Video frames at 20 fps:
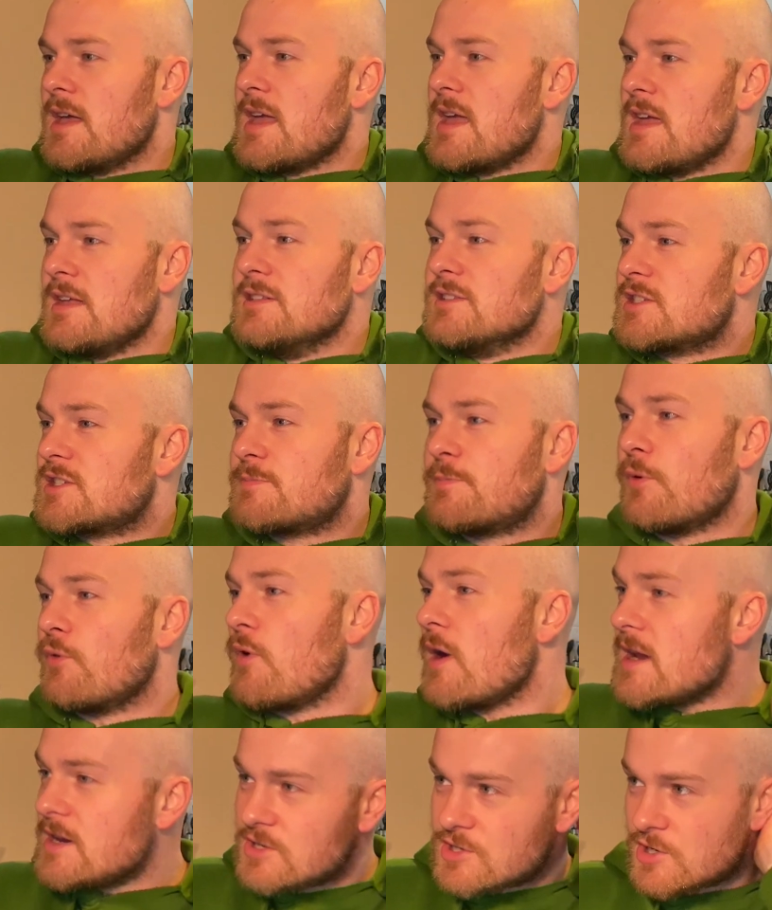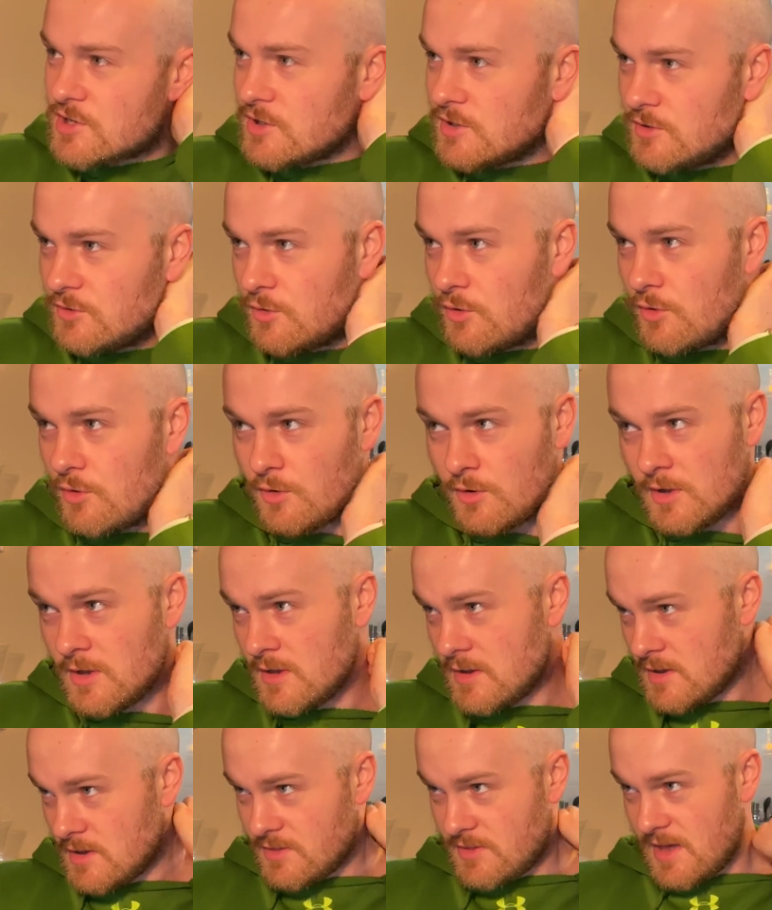inspiration, or
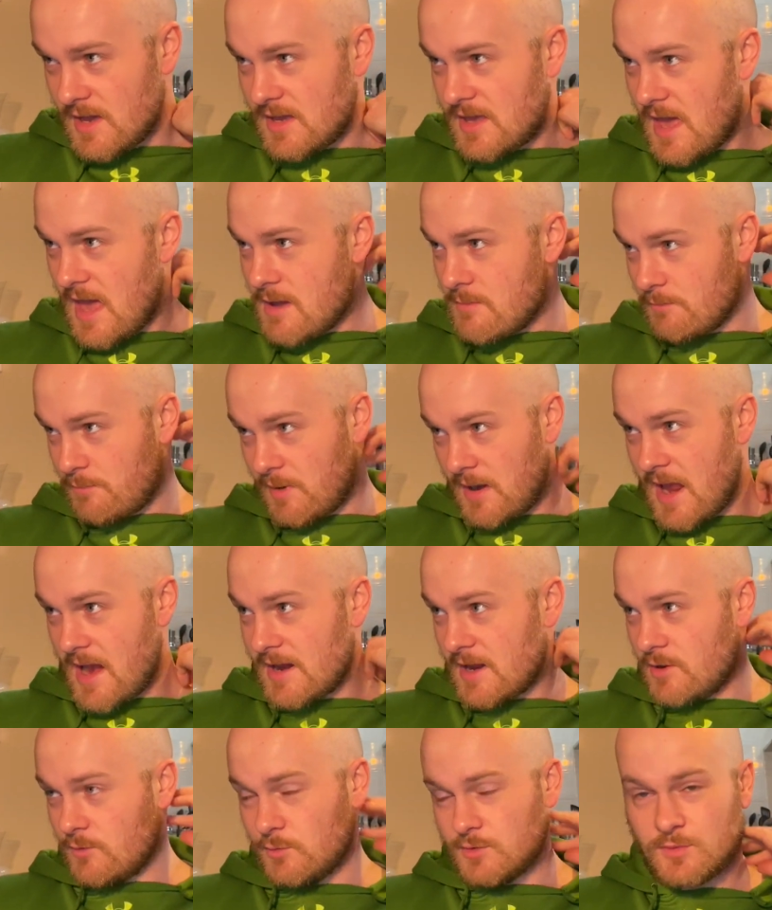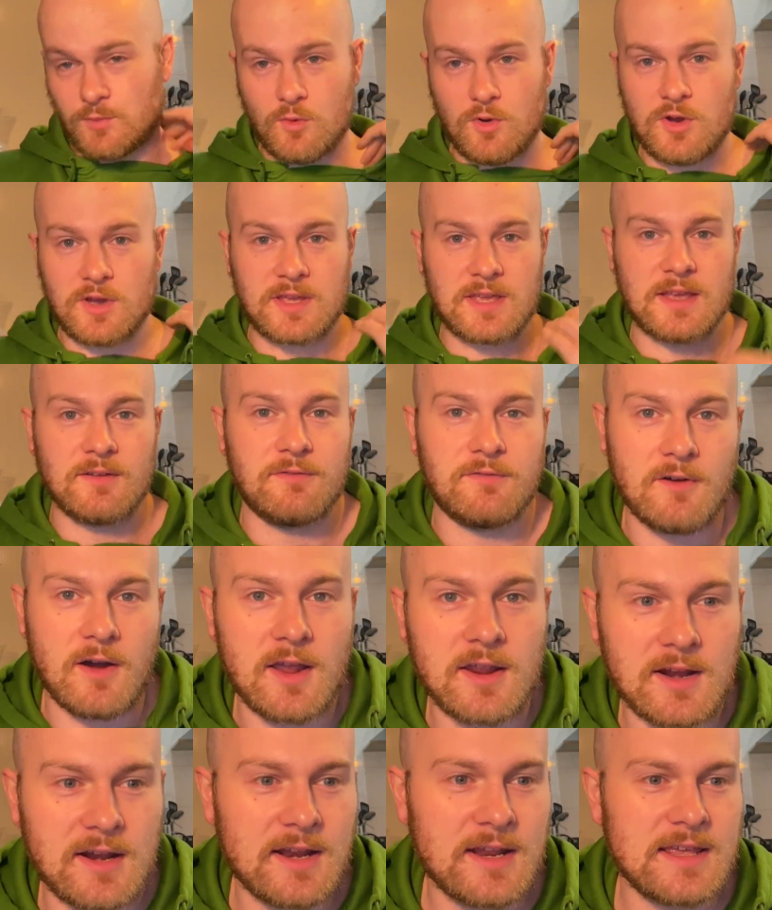their game planning was working
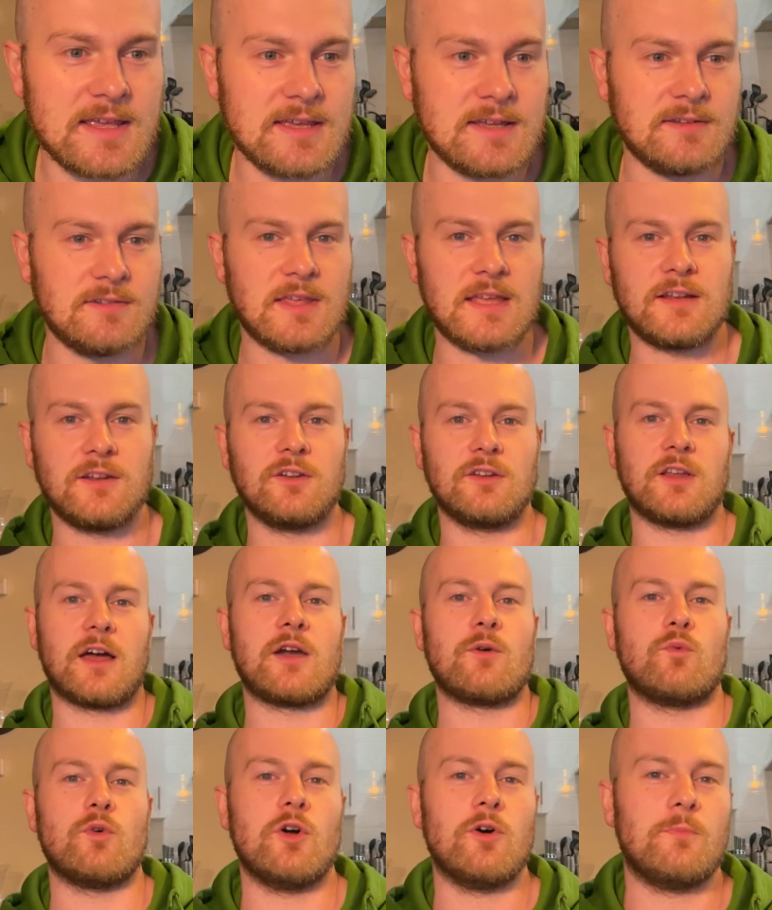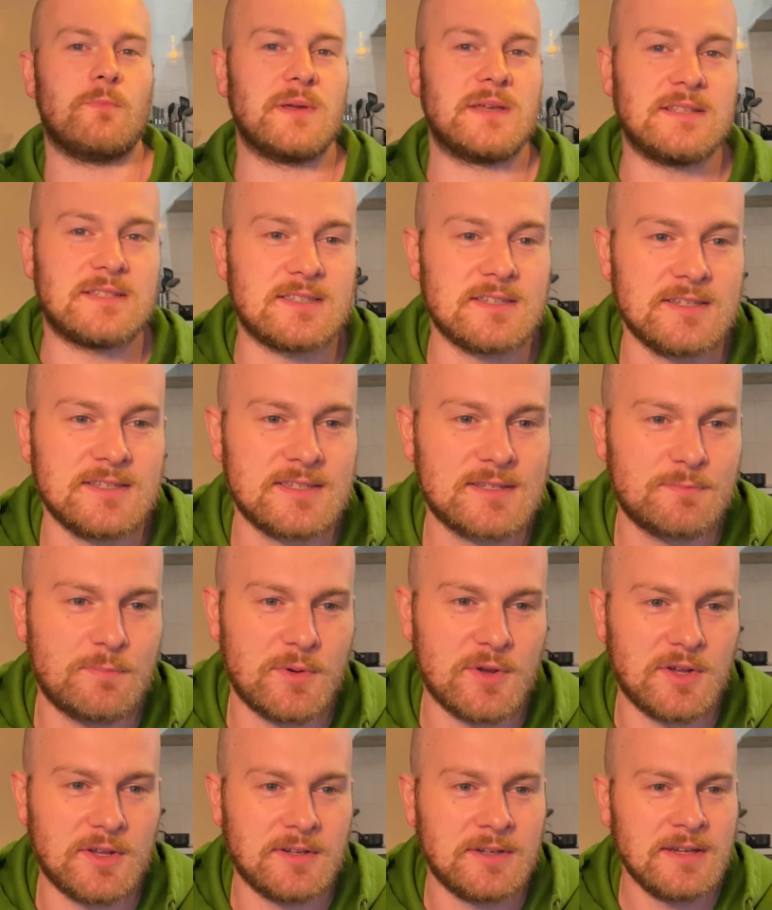finally and they looked like world beaters.
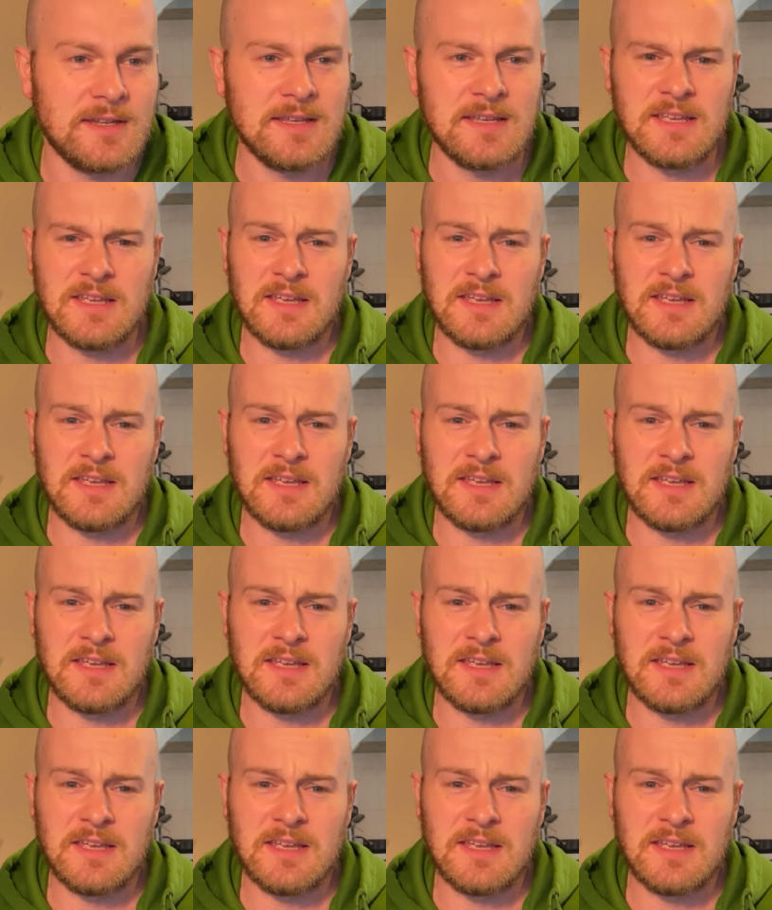But